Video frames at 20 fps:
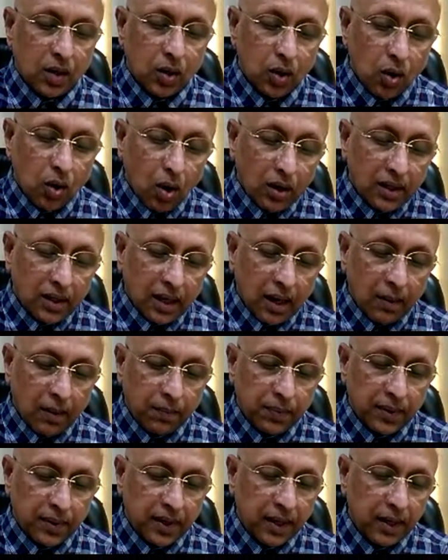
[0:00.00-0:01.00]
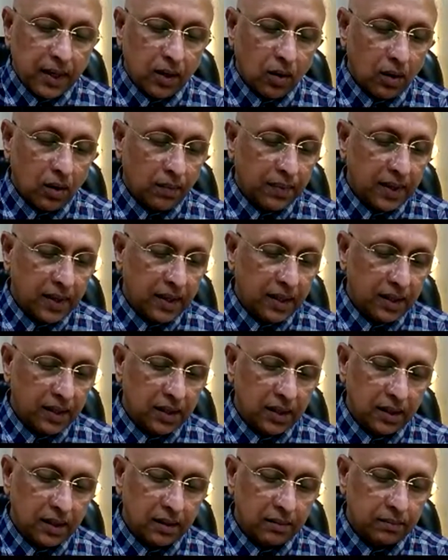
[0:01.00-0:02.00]
not afraid of
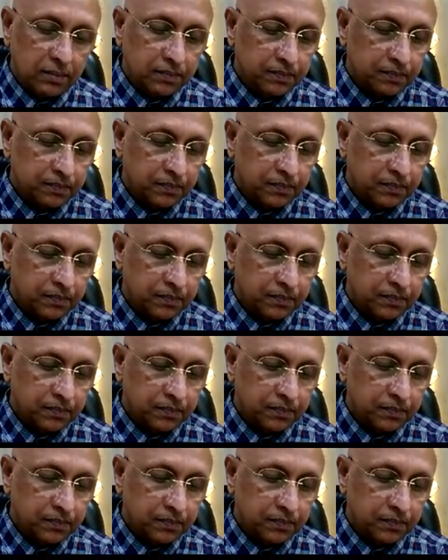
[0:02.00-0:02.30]
anything.